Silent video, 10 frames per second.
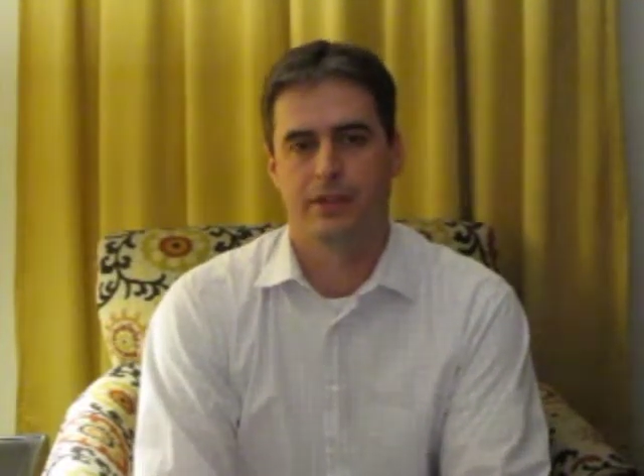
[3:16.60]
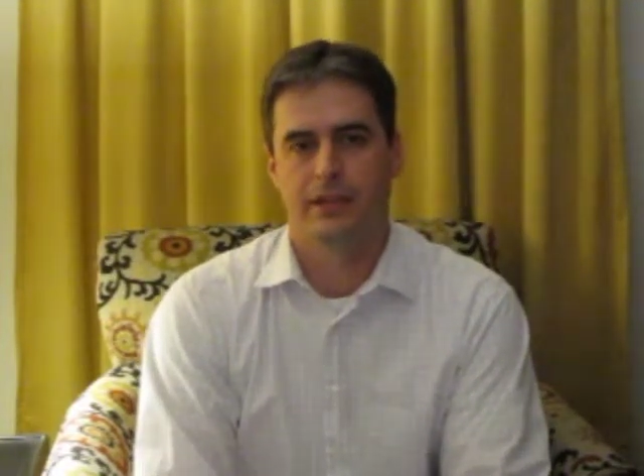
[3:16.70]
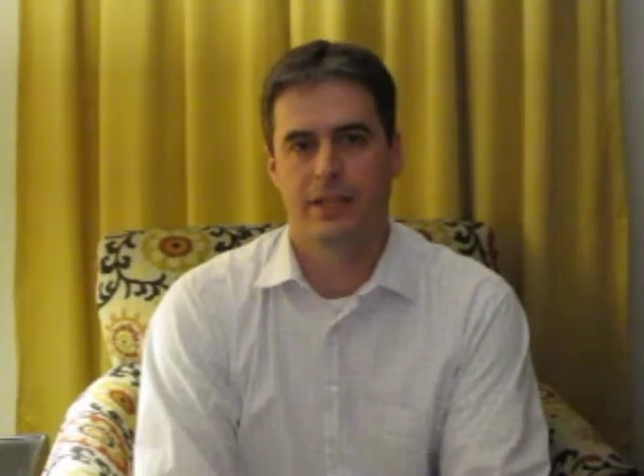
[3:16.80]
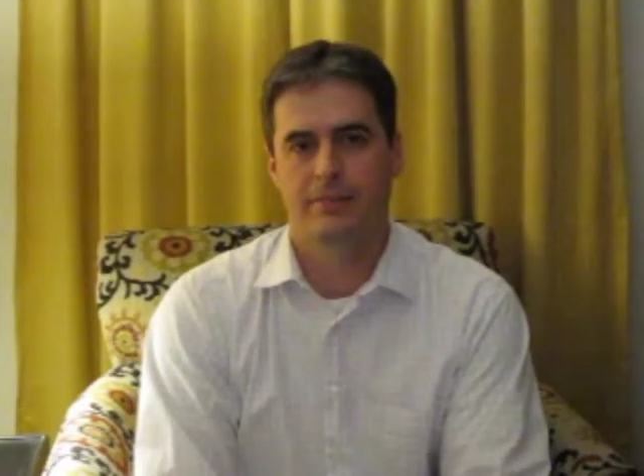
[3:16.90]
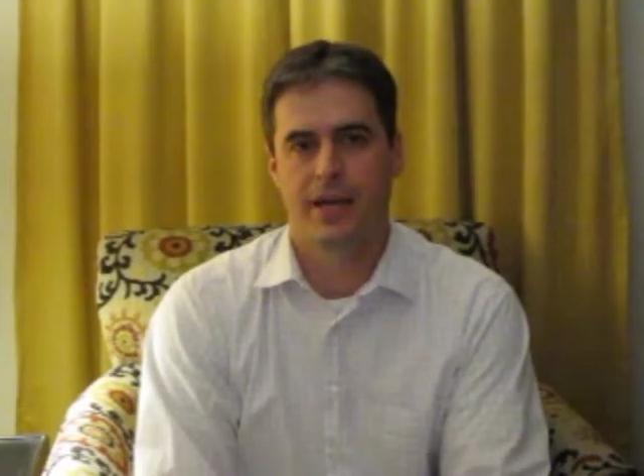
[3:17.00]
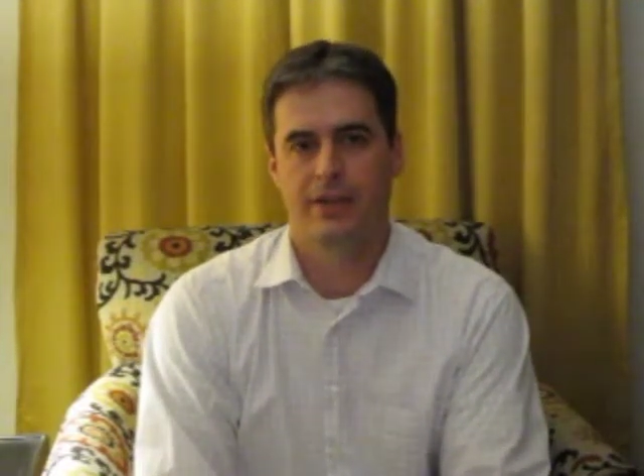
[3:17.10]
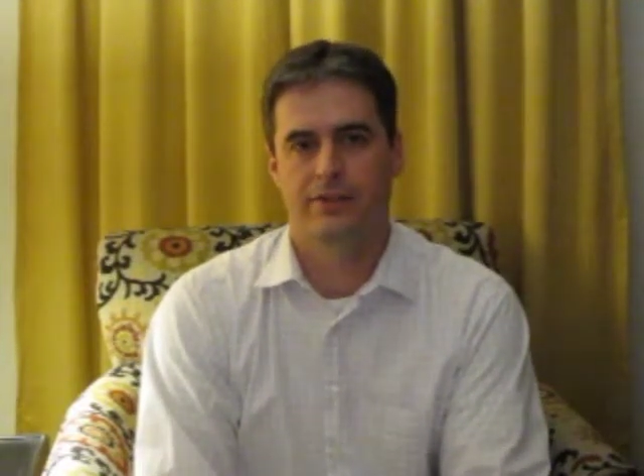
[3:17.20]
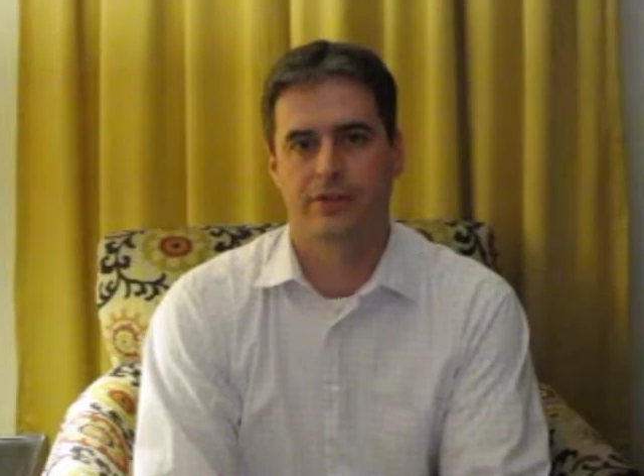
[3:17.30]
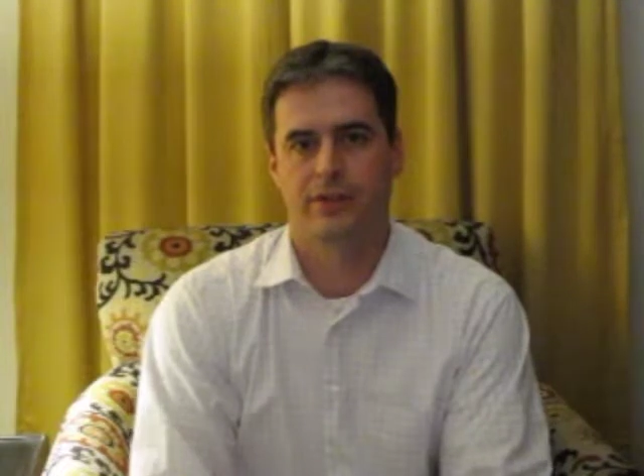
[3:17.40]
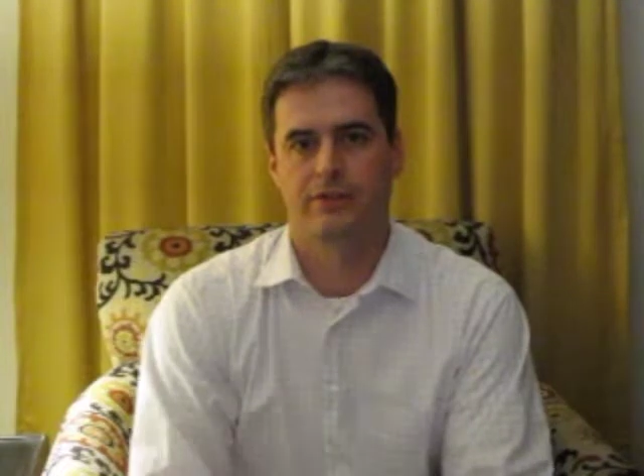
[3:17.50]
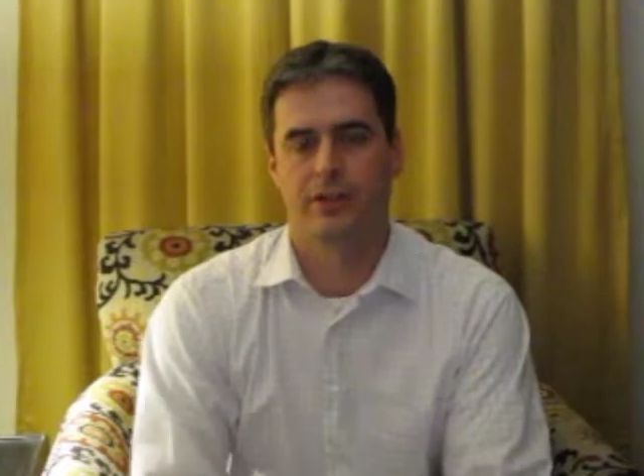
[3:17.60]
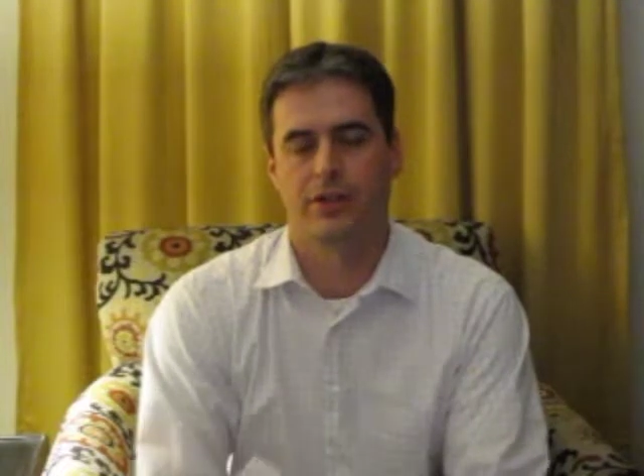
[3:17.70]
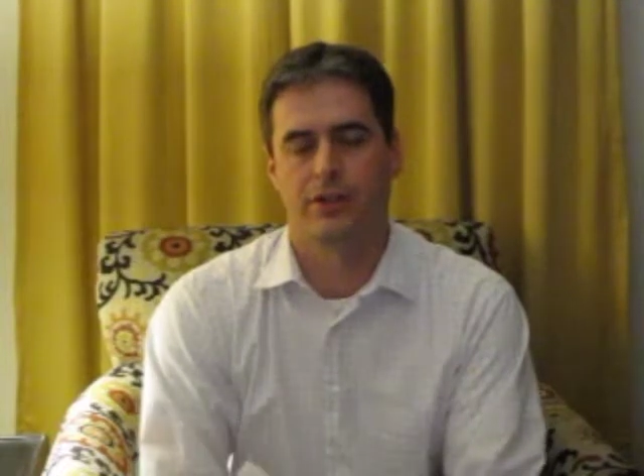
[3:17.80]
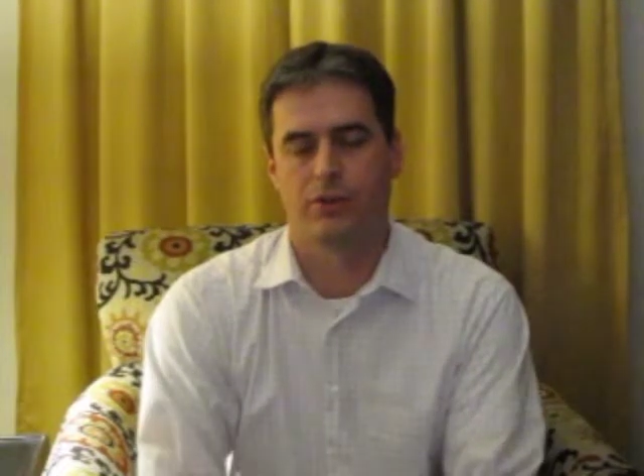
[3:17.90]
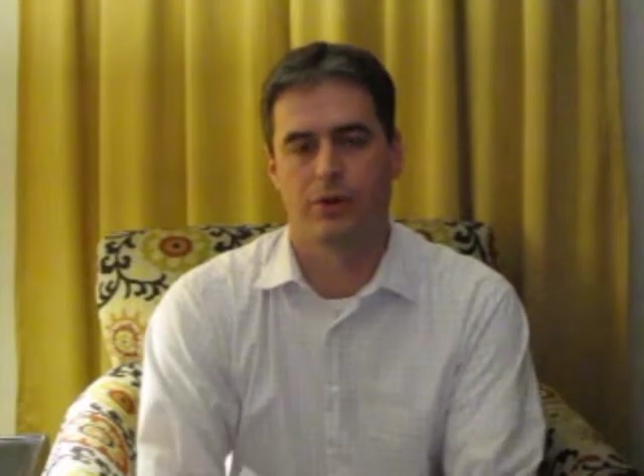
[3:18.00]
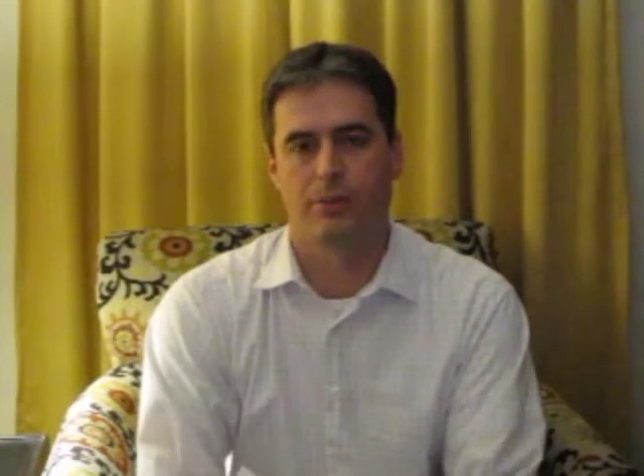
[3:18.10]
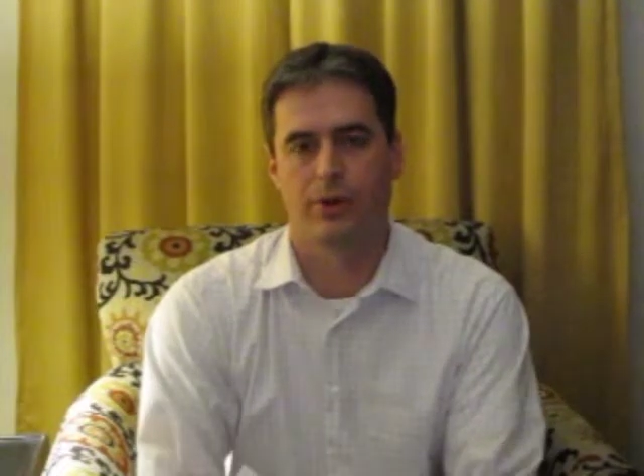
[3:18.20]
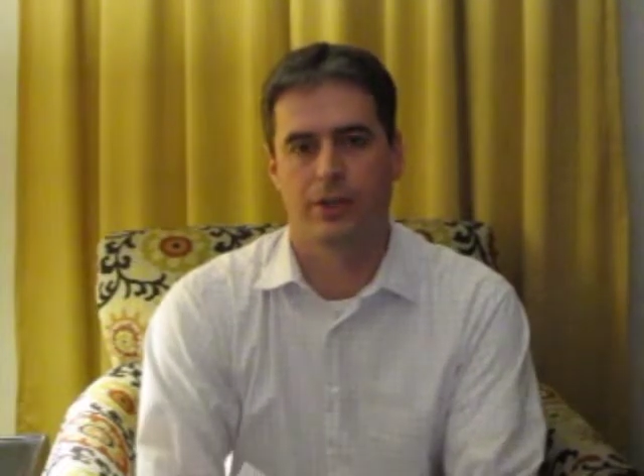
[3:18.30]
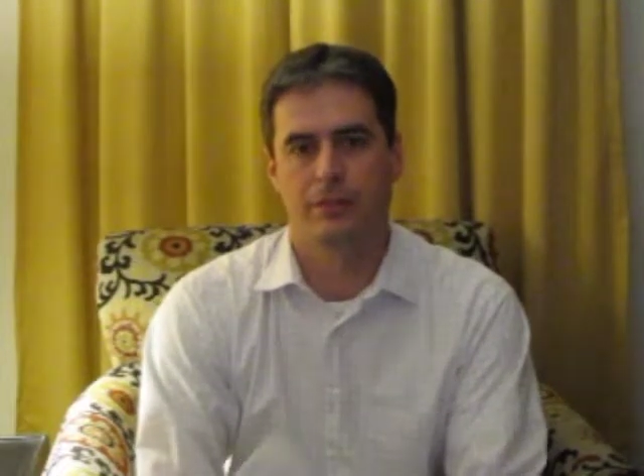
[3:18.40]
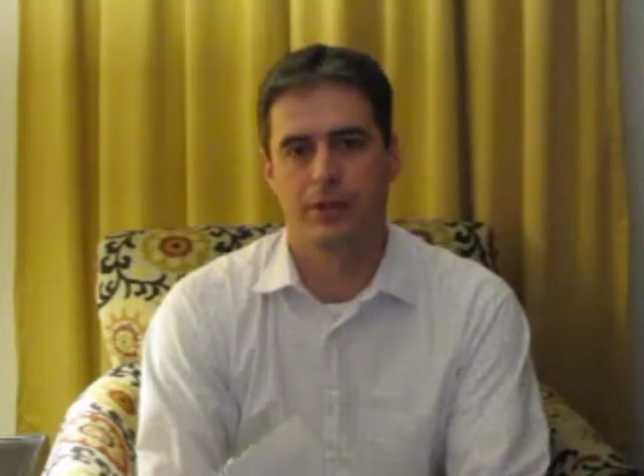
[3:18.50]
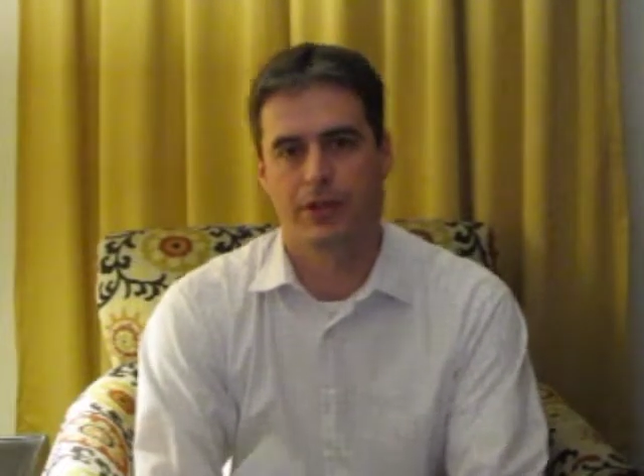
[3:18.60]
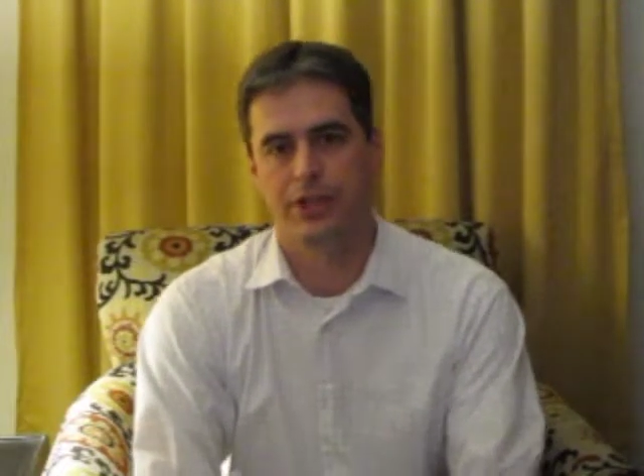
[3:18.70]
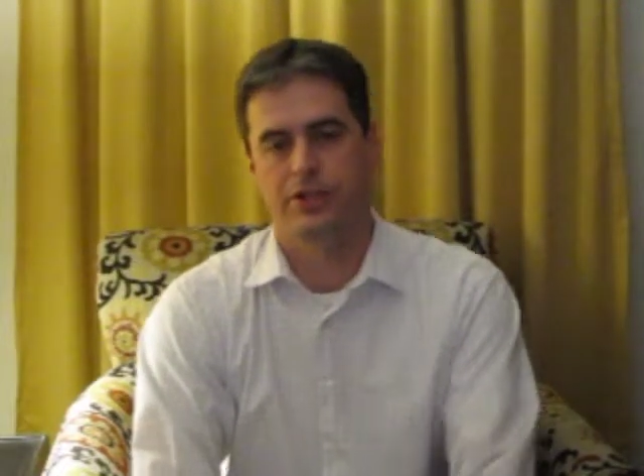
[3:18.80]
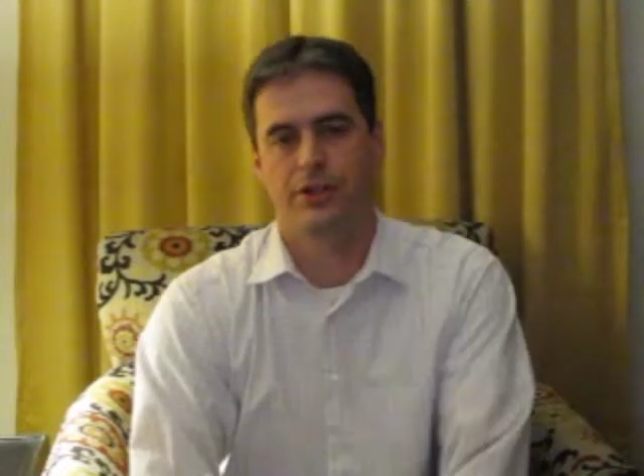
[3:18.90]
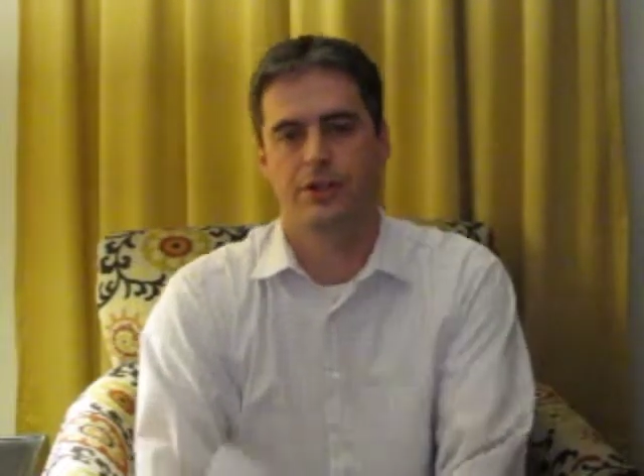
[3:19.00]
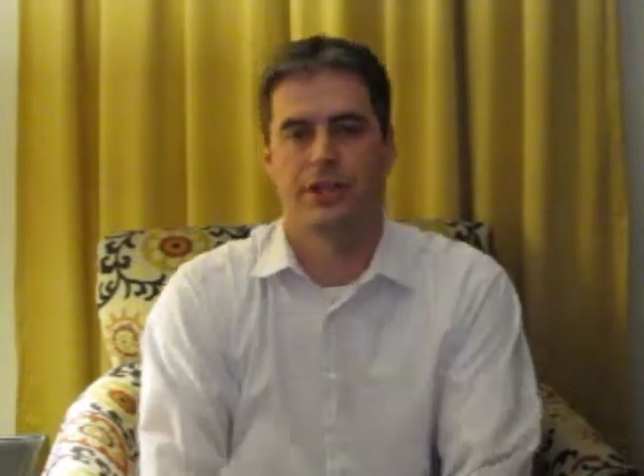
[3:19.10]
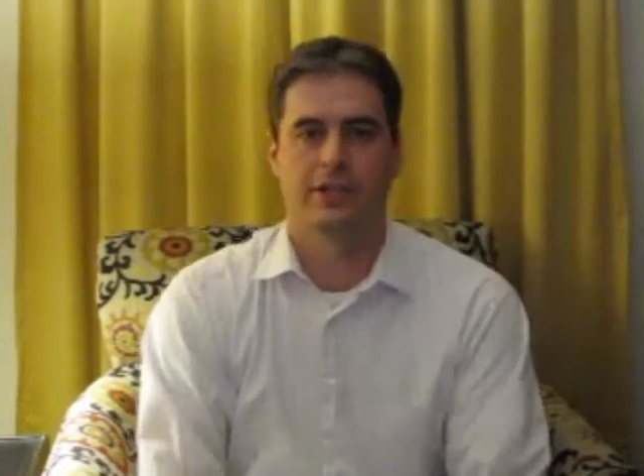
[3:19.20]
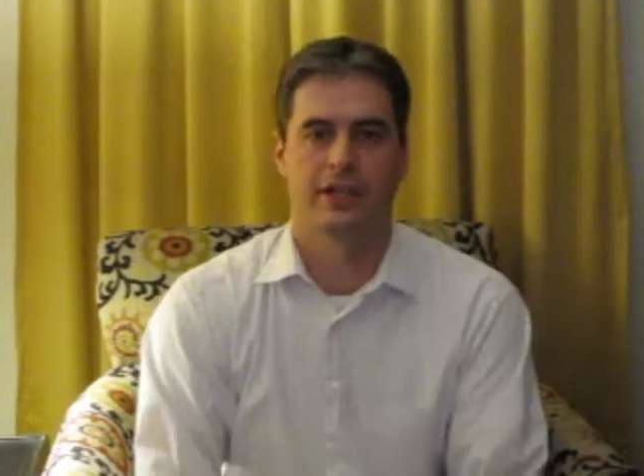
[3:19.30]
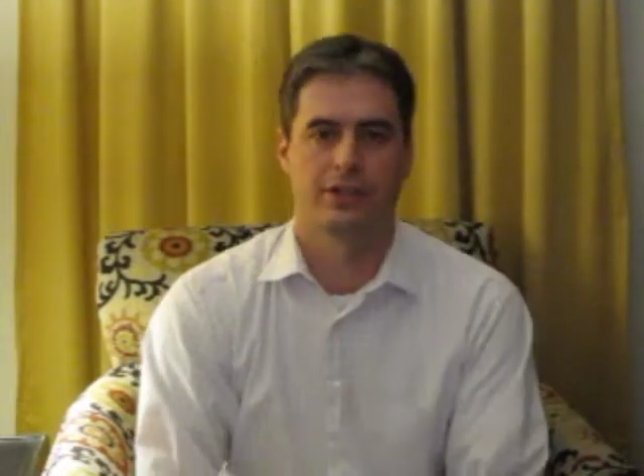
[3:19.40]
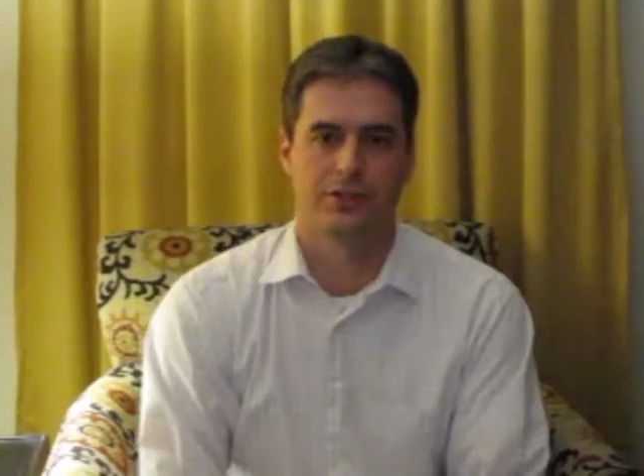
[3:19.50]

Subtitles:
Lead pastor of North Point Community Church in Atlanta,